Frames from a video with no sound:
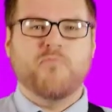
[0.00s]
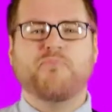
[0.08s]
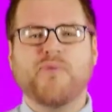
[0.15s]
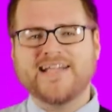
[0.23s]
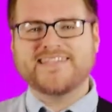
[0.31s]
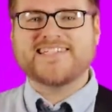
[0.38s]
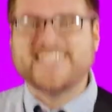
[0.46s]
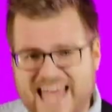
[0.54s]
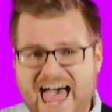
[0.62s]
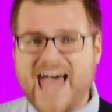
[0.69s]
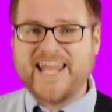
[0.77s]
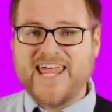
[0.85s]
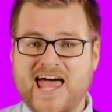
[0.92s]
But
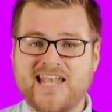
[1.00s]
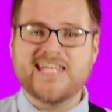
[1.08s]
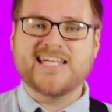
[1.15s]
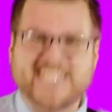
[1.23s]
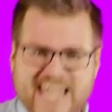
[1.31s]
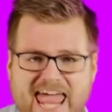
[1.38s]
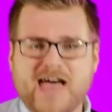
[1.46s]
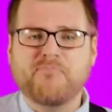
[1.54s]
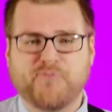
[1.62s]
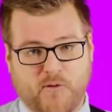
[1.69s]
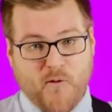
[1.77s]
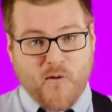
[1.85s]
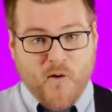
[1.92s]
set an
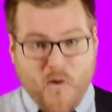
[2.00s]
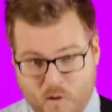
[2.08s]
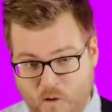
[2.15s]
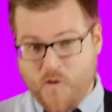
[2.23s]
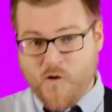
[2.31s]
example